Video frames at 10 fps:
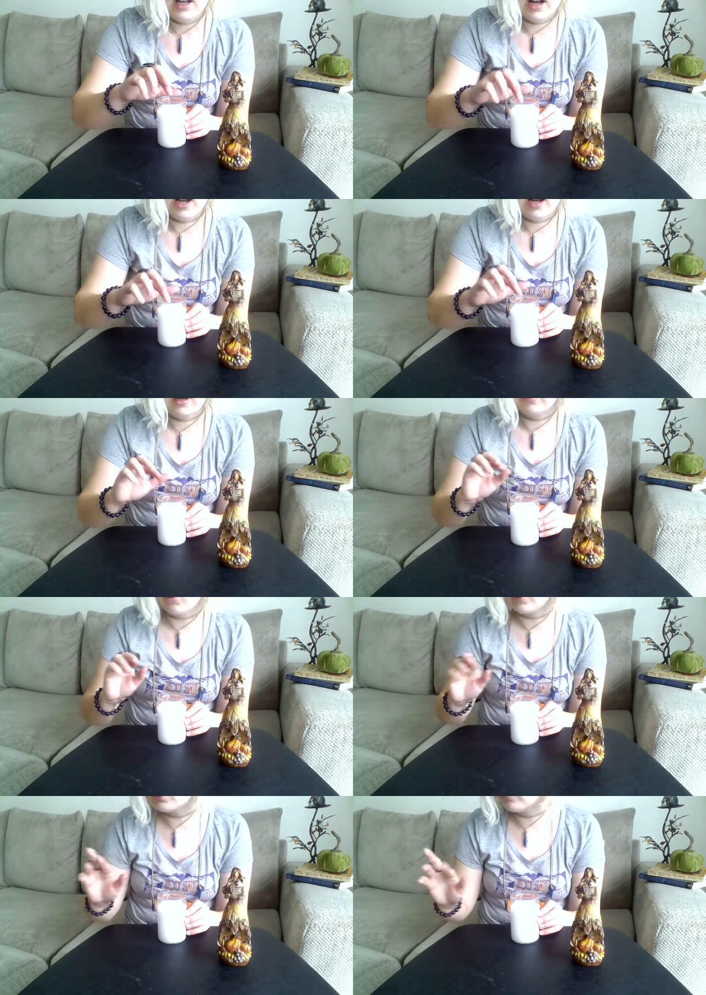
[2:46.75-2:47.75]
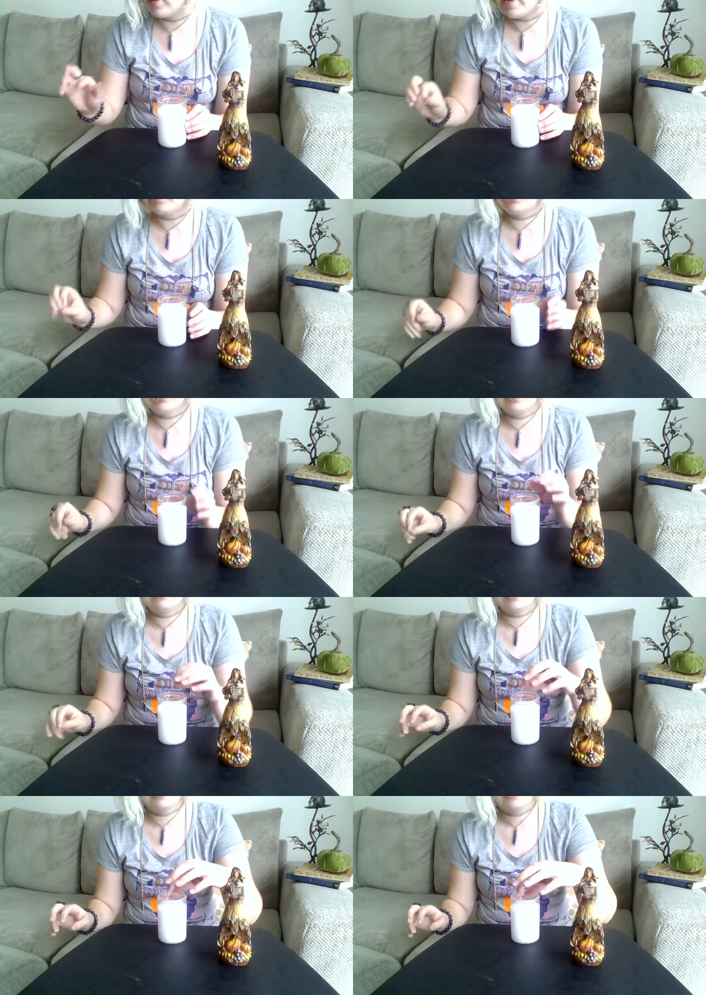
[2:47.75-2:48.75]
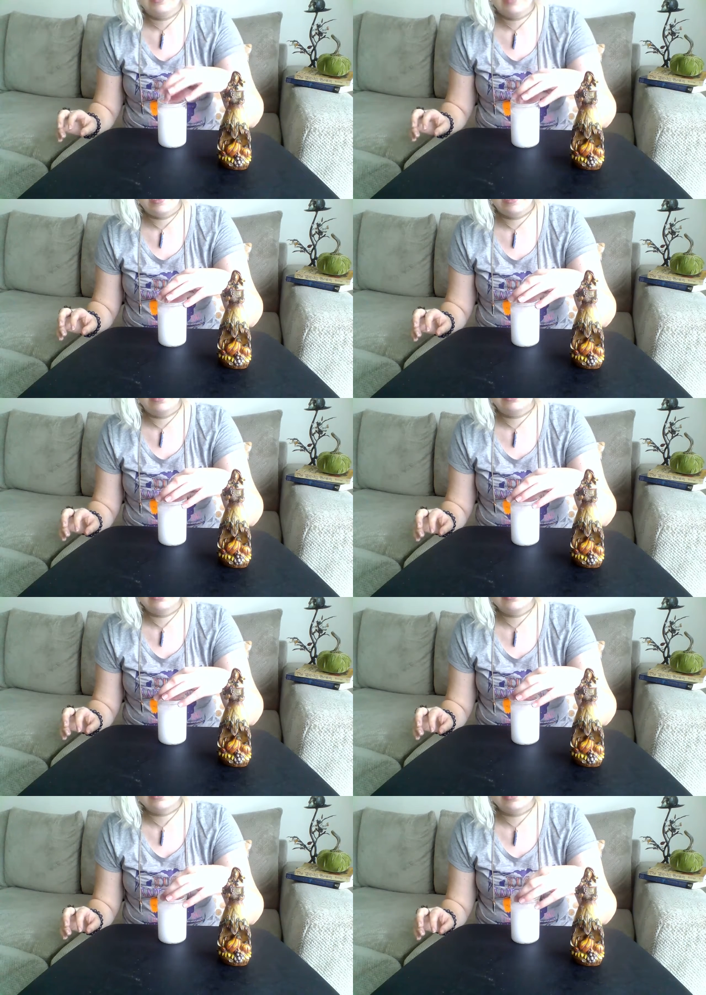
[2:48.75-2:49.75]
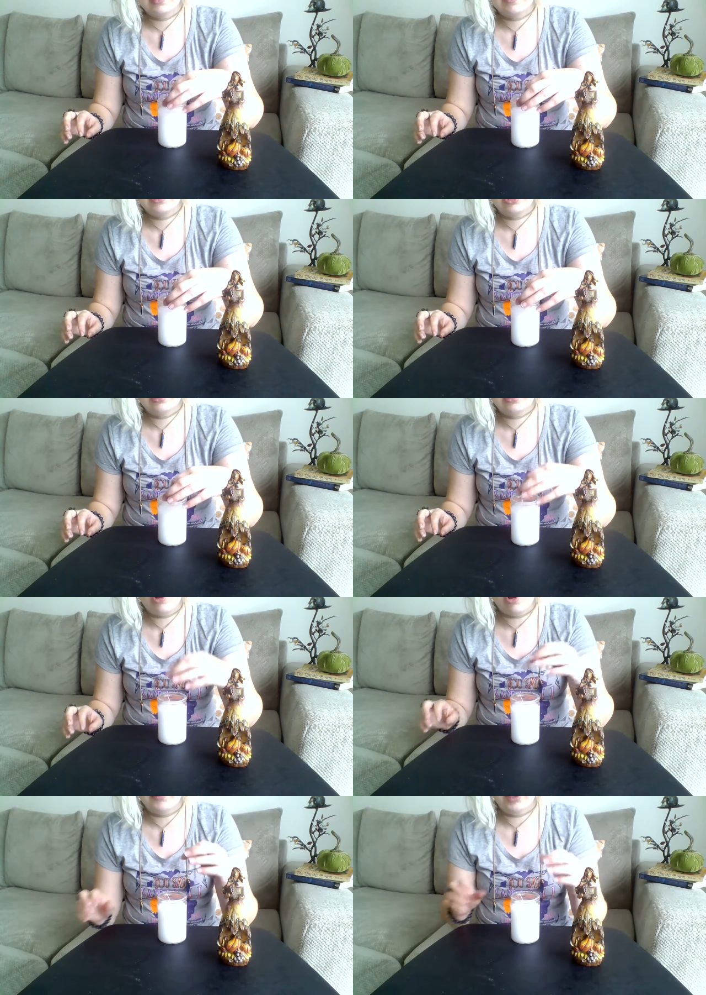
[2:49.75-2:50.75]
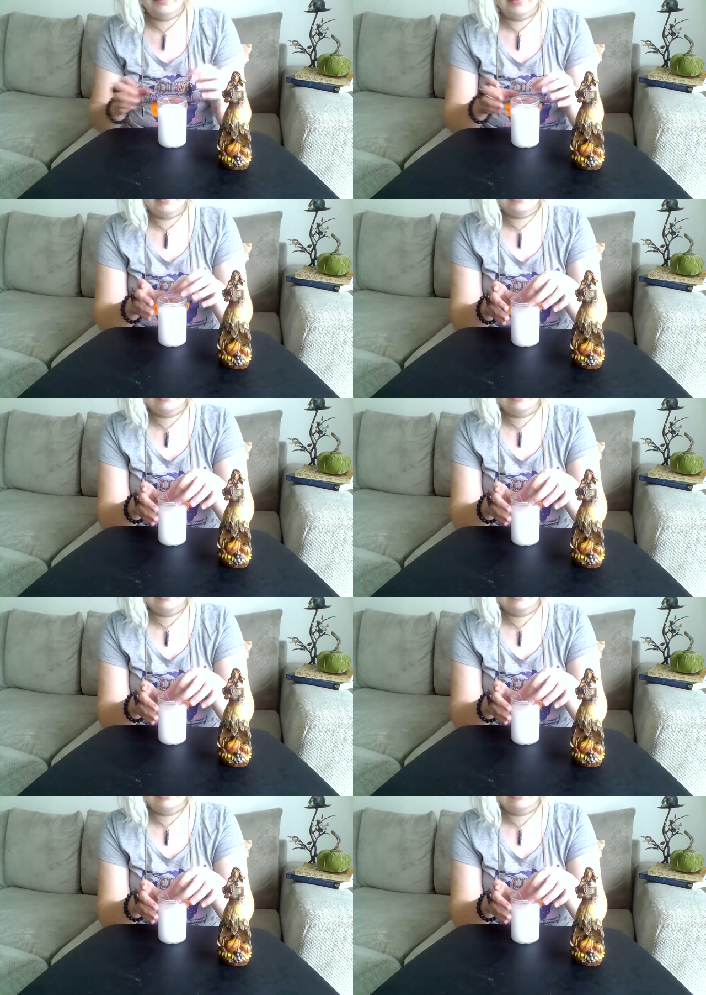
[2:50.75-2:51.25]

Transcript: Nobody's mouth can be seen.